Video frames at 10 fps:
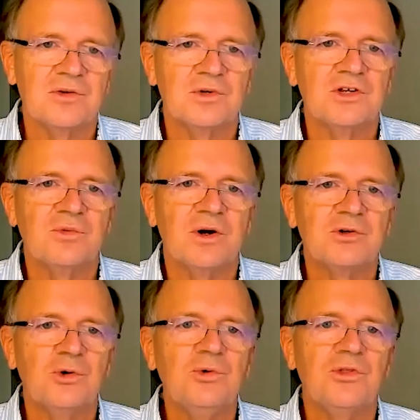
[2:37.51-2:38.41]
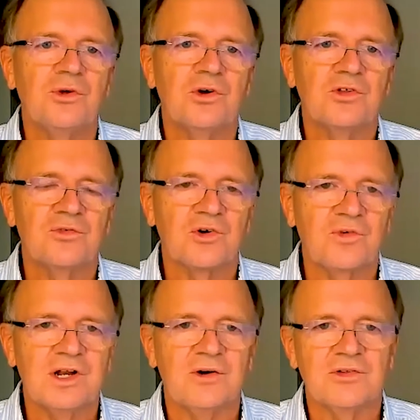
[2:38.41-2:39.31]
which is about 2/3 of the
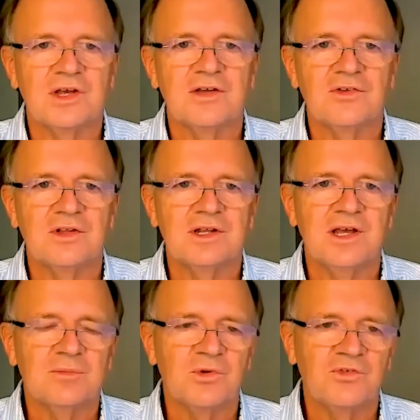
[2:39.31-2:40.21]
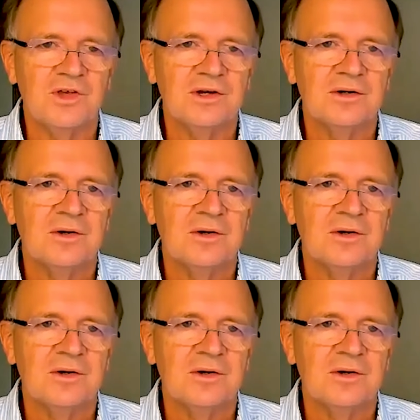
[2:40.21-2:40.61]
greenhouse gases in the atmosphere.